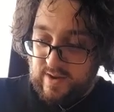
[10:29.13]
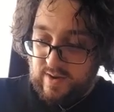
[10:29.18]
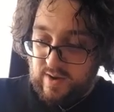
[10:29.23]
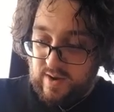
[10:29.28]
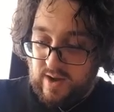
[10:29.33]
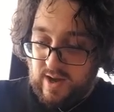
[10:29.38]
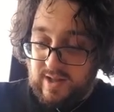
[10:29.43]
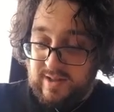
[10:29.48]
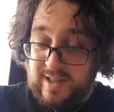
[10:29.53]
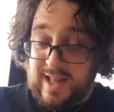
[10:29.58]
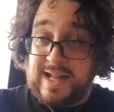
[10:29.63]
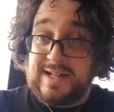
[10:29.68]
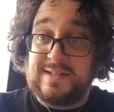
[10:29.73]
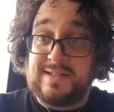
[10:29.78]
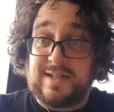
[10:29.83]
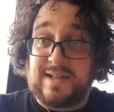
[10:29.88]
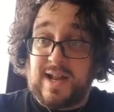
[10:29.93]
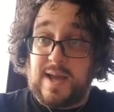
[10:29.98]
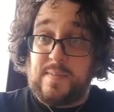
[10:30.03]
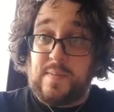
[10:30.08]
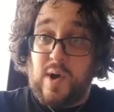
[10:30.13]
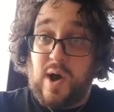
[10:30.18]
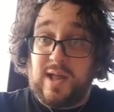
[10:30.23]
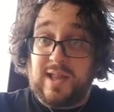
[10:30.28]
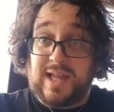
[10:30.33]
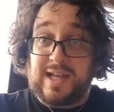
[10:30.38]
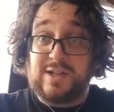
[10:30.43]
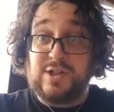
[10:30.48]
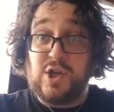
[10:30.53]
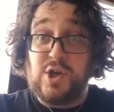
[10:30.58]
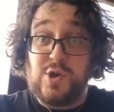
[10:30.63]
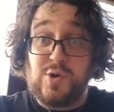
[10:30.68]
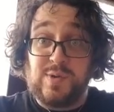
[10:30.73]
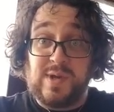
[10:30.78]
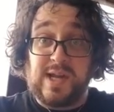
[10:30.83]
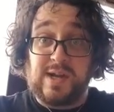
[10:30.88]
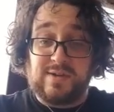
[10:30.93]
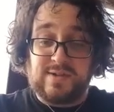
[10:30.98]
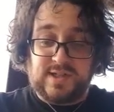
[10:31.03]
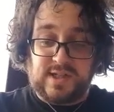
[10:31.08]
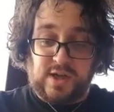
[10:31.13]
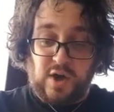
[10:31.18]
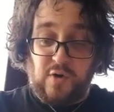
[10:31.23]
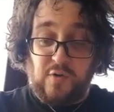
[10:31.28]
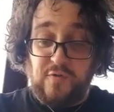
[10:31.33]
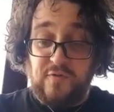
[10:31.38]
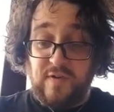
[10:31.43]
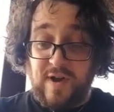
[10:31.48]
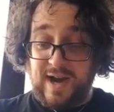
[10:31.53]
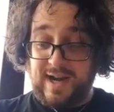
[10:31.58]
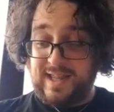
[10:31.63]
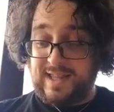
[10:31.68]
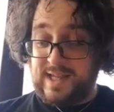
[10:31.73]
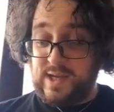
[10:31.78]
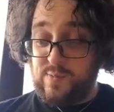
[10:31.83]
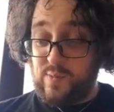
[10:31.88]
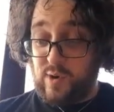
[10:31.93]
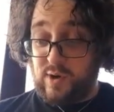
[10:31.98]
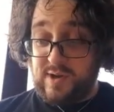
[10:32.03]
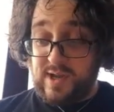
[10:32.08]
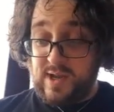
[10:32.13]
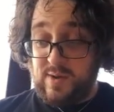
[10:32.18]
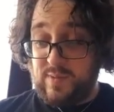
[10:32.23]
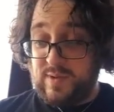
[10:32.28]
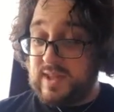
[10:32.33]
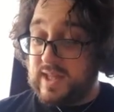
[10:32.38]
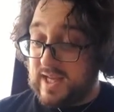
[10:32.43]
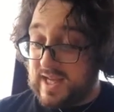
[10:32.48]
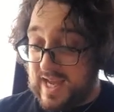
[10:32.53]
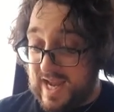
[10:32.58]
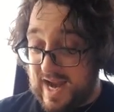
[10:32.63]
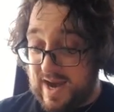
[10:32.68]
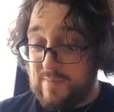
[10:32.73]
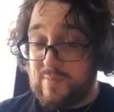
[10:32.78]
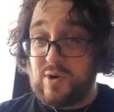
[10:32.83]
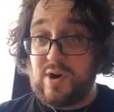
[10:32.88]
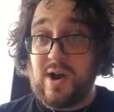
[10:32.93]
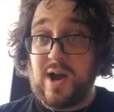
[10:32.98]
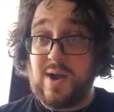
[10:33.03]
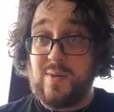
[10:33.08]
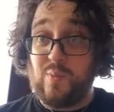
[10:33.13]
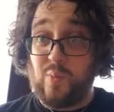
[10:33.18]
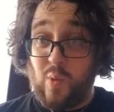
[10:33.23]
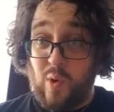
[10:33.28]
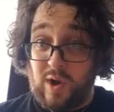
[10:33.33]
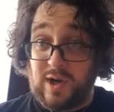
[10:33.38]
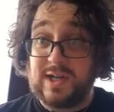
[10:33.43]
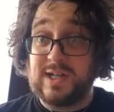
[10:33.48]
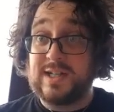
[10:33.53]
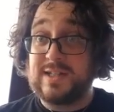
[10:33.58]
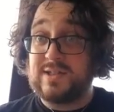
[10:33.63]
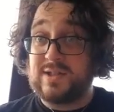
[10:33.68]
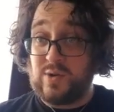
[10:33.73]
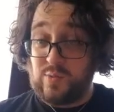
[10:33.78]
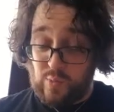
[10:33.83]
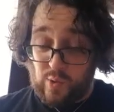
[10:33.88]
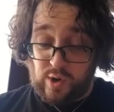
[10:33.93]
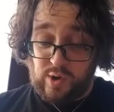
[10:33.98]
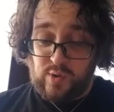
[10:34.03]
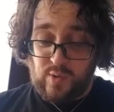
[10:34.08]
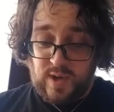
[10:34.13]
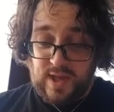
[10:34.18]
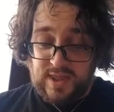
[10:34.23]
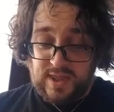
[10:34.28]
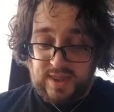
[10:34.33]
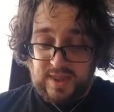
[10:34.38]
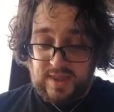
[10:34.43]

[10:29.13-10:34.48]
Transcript: a lens that I bought like 2 years ago finally working with the camera I wanted it to work with.